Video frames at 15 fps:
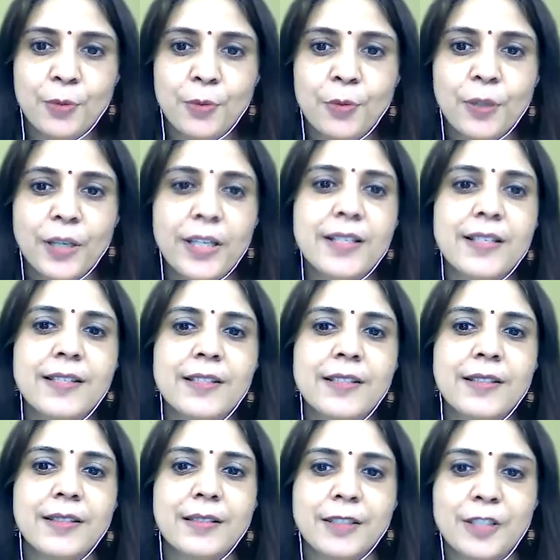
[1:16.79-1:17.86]
who
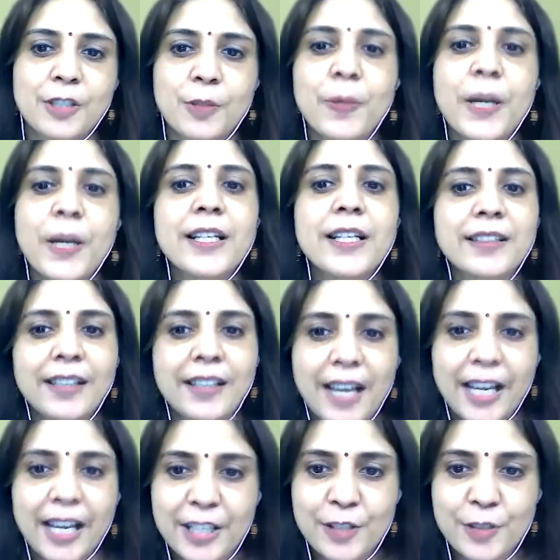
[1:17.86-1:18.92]
is spreading the
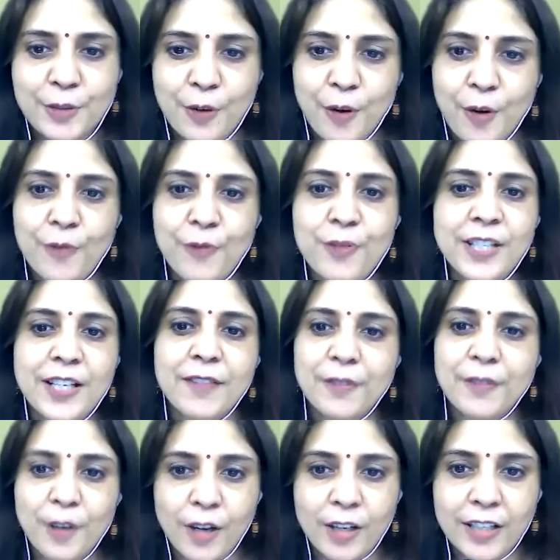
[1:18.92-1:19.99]
light of
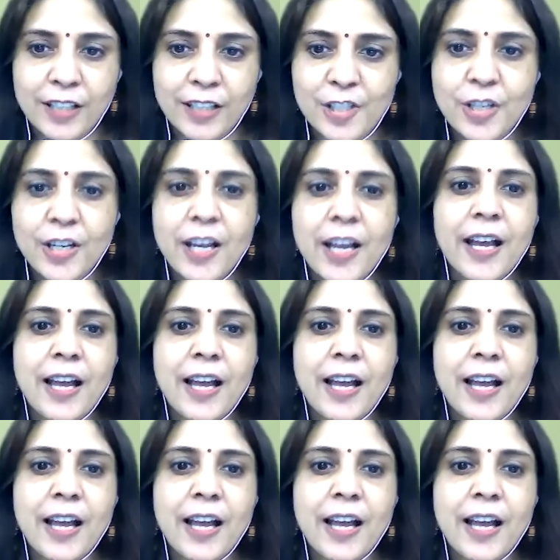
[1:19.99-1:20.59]
self-knowledge,